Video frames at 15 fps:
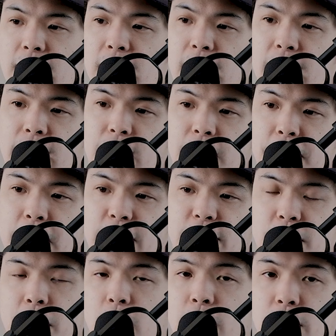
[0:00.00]
it could be
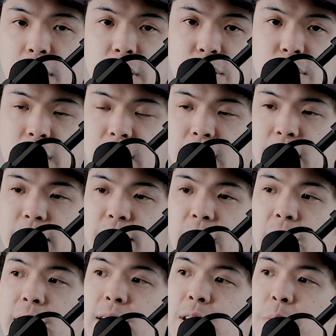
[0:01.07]
from over-extracting the
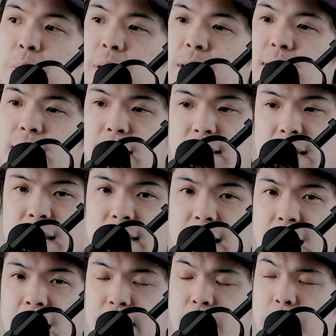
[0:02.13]
fines, because they tend to
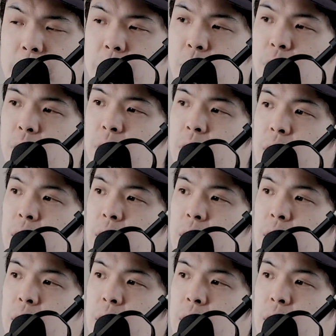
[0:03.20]
have a bit more